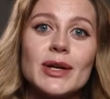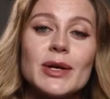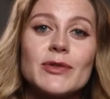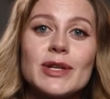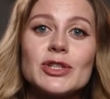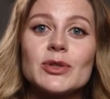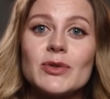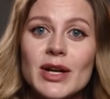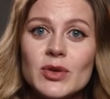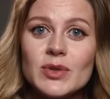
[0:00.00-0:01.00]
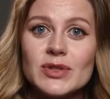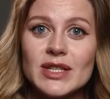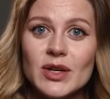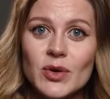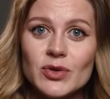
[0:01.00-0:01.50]
Confession records
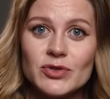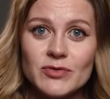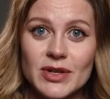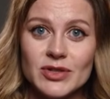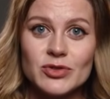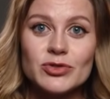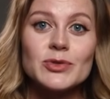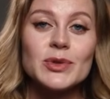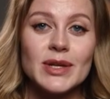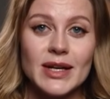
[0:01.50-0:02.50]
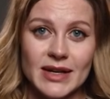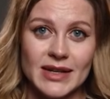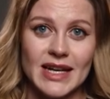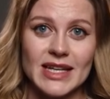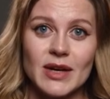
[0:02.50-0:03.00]
are also very useful.
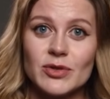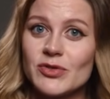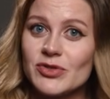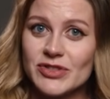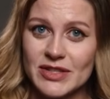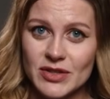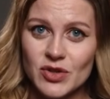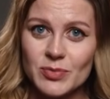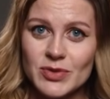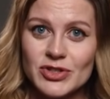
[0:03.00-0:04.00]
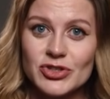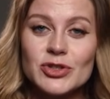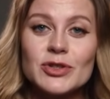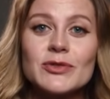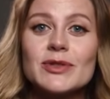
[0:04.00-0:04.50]
They allow you to see the
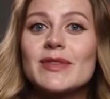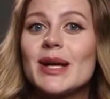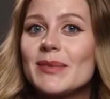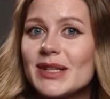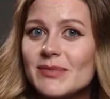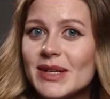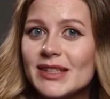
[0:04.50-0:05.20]
composition of the family by